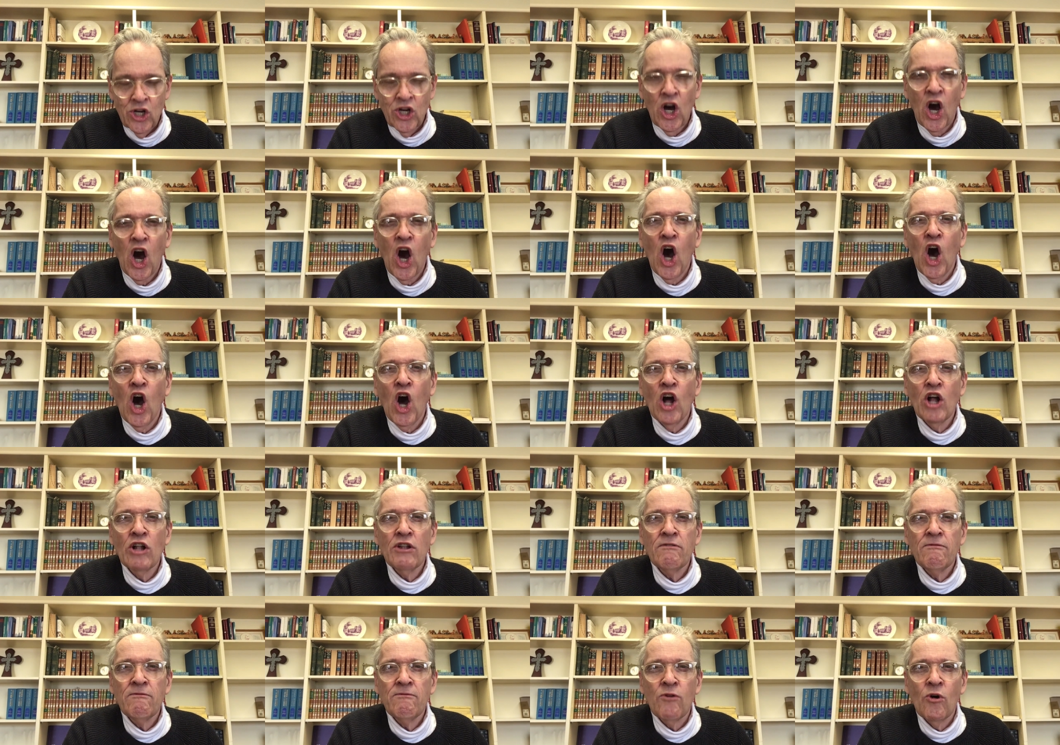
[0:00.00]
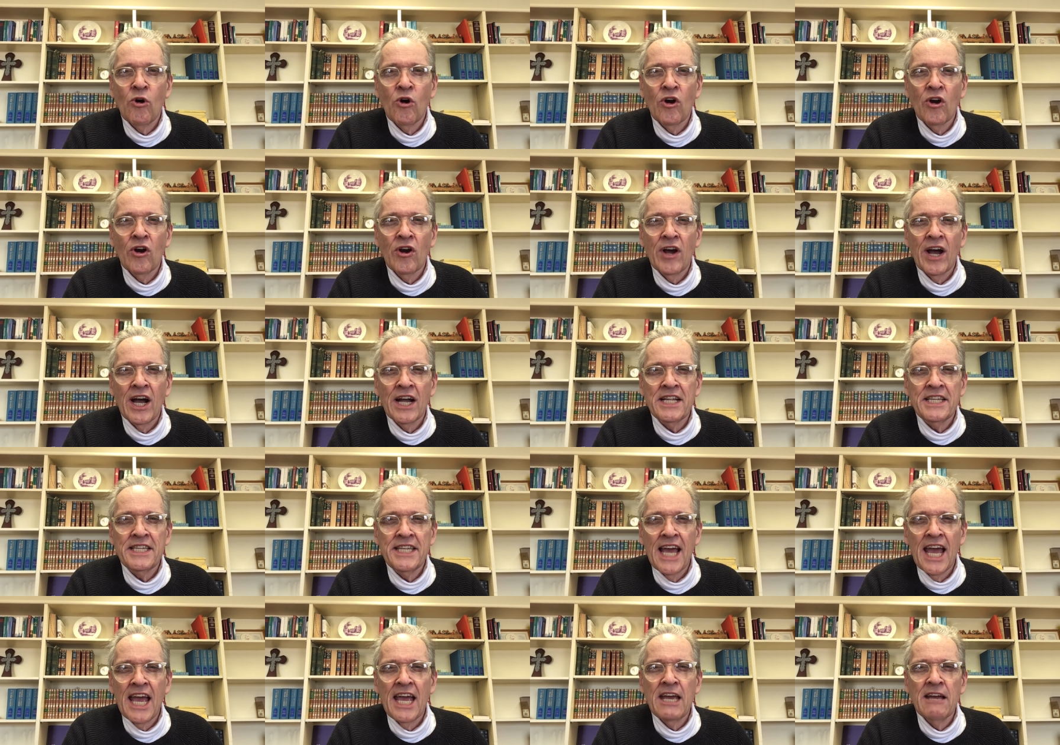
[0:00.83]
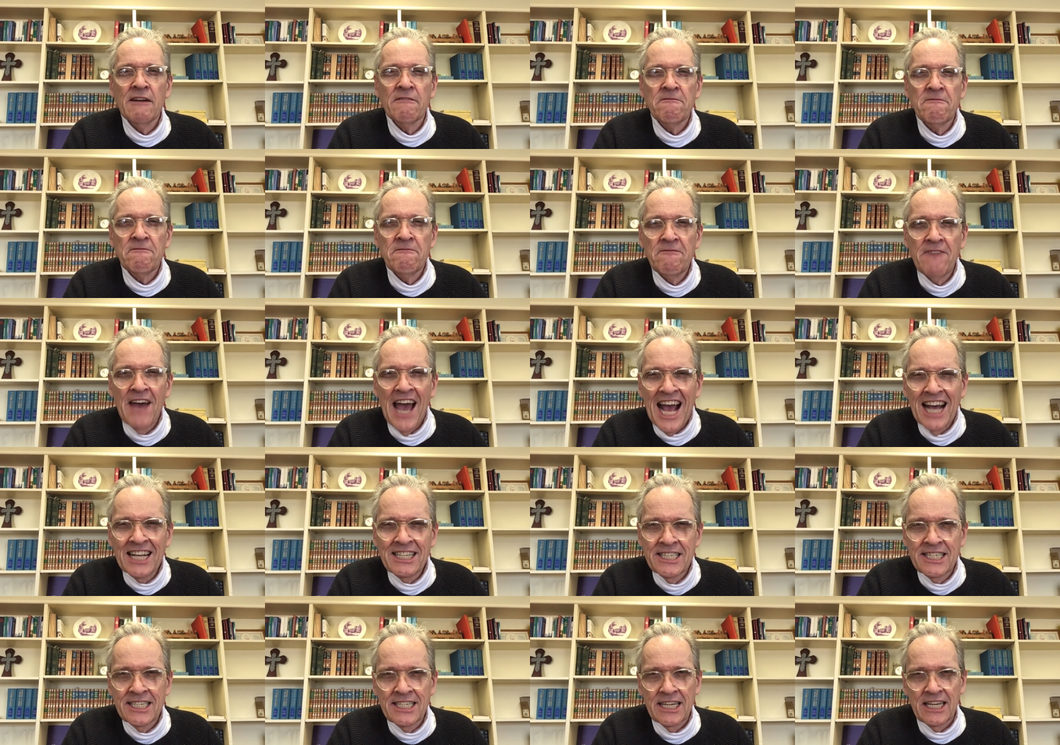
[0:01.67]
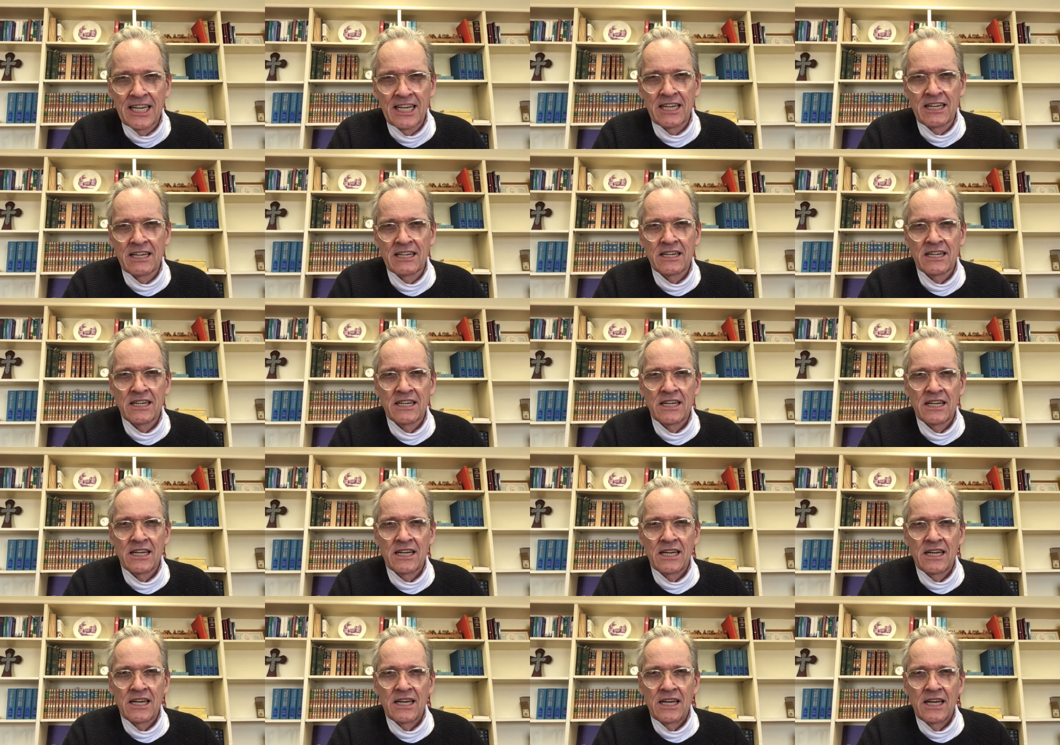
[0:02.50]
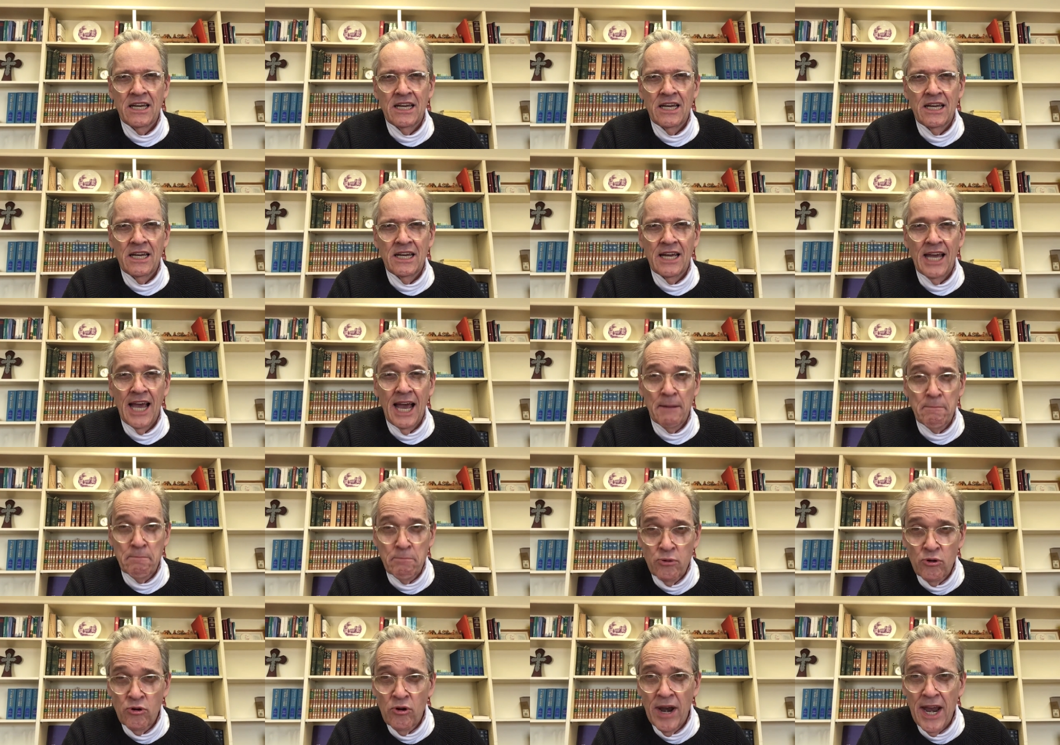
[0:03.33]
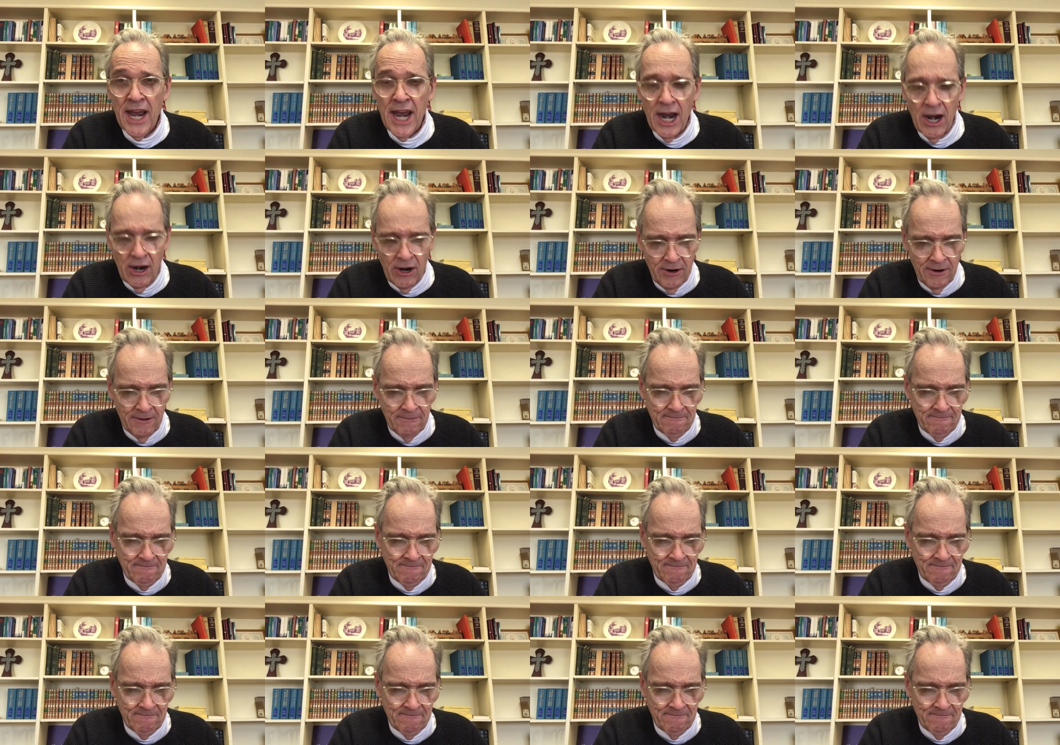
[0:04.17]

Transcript: called for a day of fasting and prayer.